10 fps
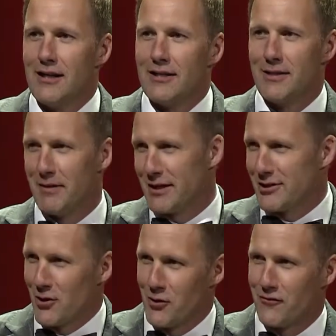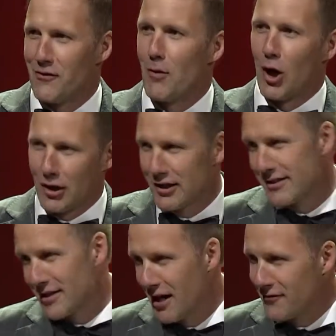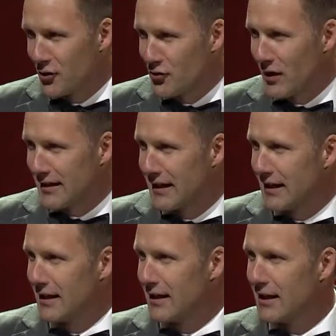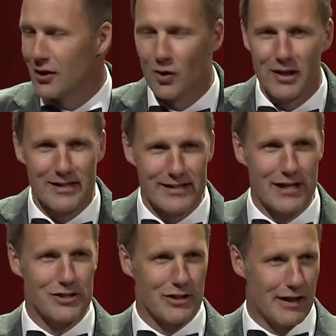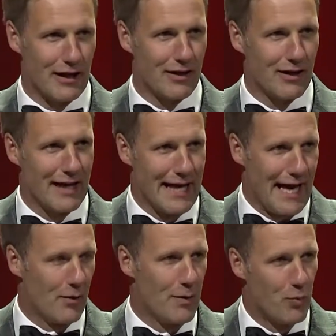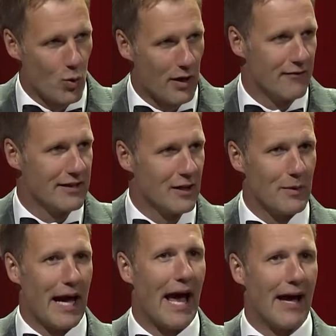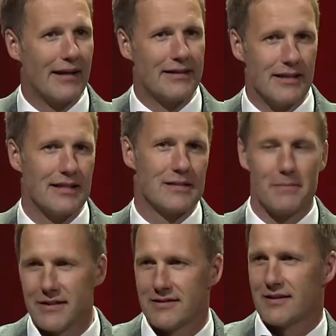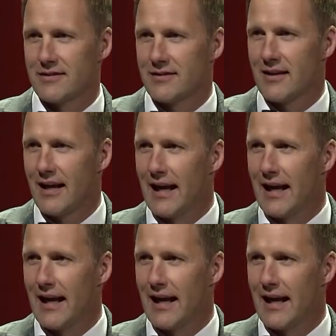to Minnesota from Arkansas after directing an organization there, and we poured everything we had into this business.